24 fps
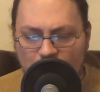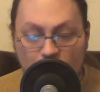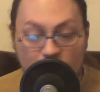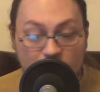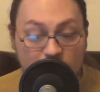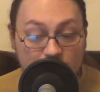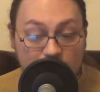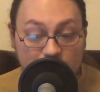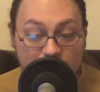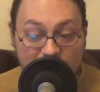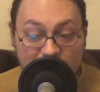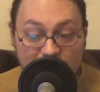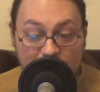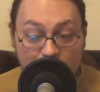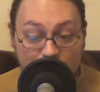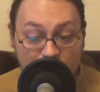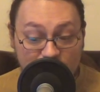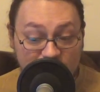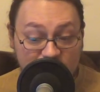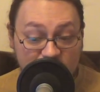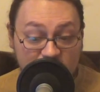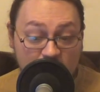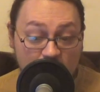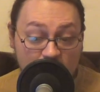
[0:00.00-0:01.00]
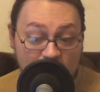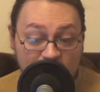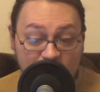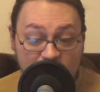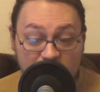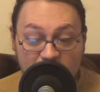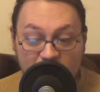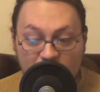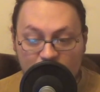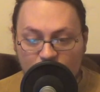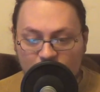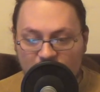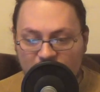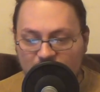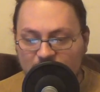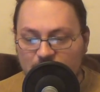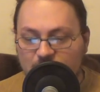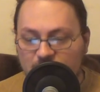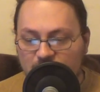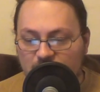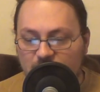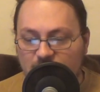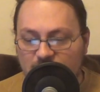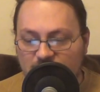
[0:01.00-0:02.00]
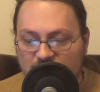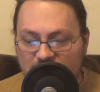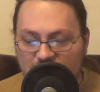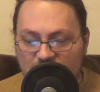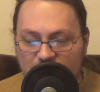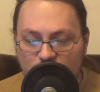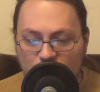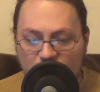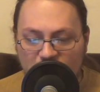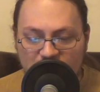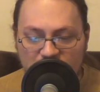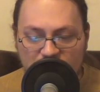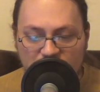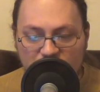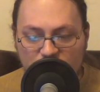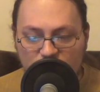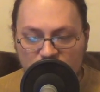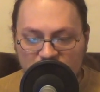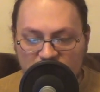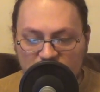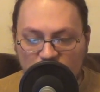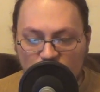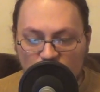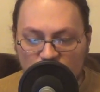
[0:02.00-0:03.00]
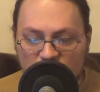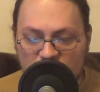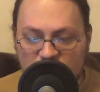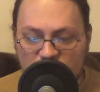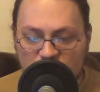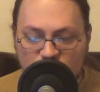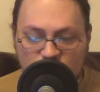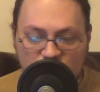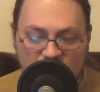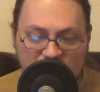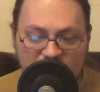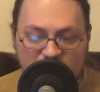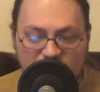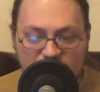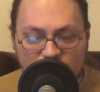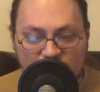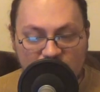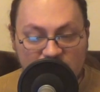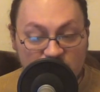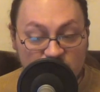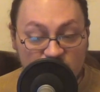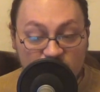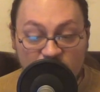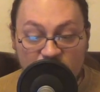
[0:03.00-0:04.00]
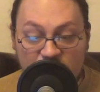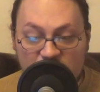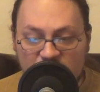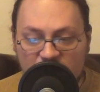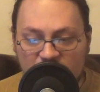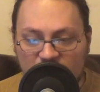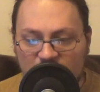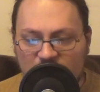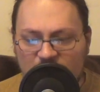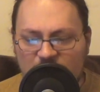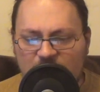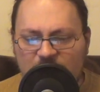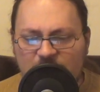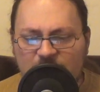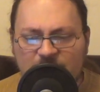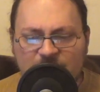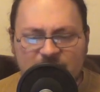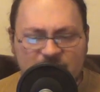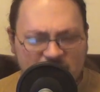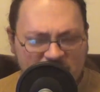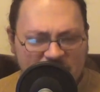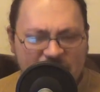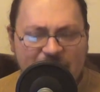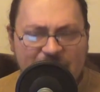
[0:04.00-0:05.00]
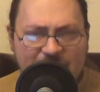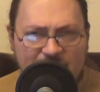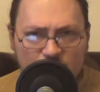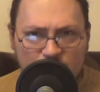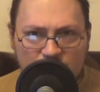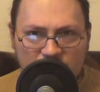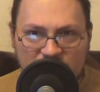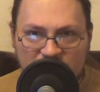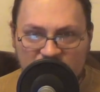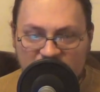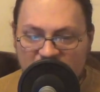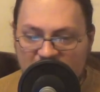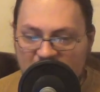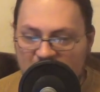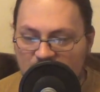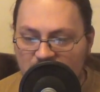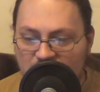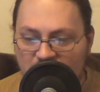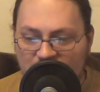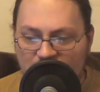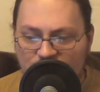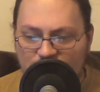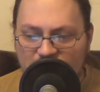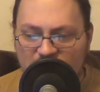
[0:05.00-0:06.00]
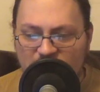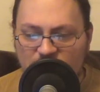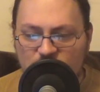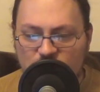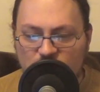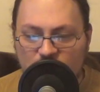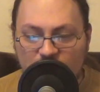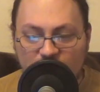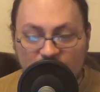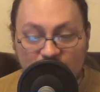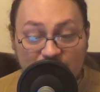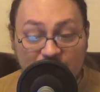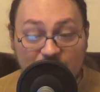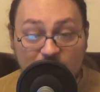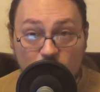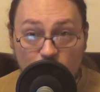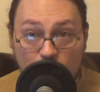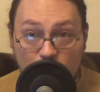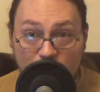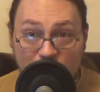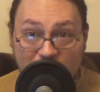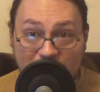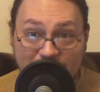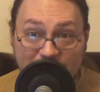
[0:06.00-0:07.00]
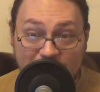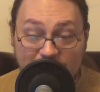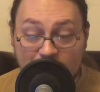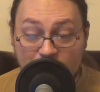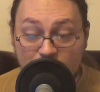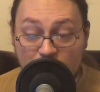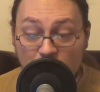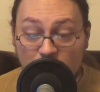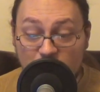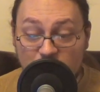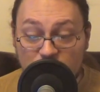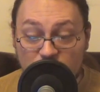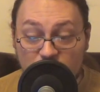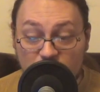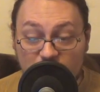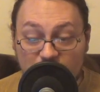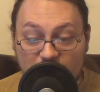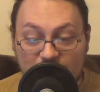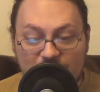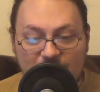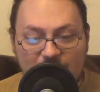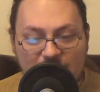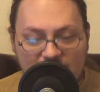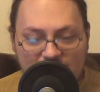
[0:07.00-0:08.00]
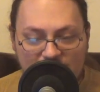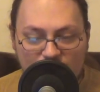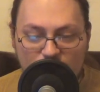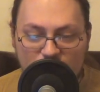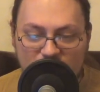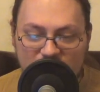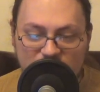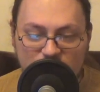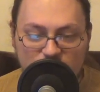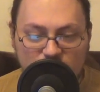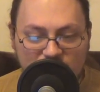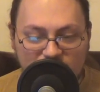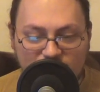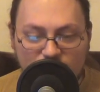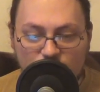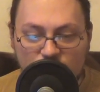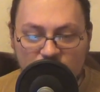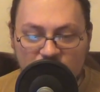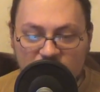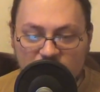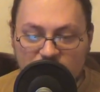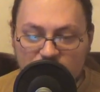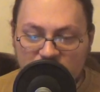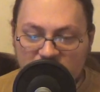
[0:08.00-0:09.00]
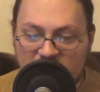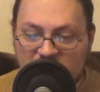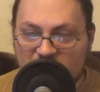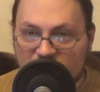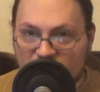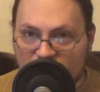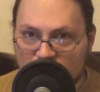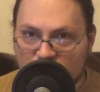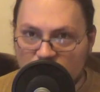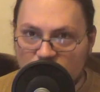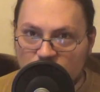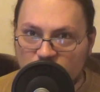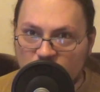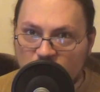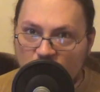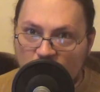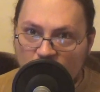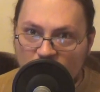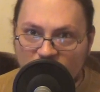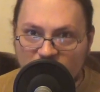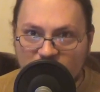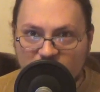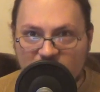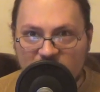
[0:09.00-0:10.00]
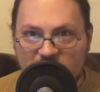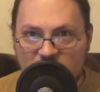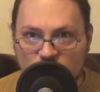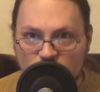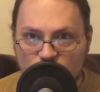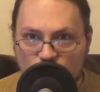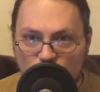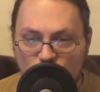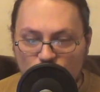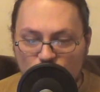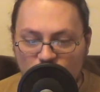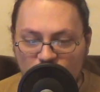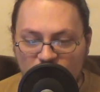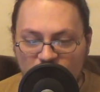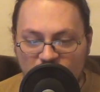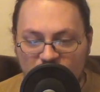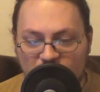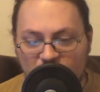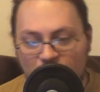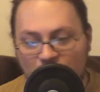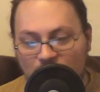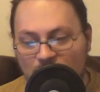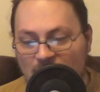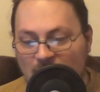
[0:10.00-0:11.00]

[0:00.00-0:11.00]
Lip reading: Over at a cup of coffee, however, he'll say what most non-straight French feel. The hell with gay marriage, let Le Pen abolish it, I want to avoid being thrown off a roof.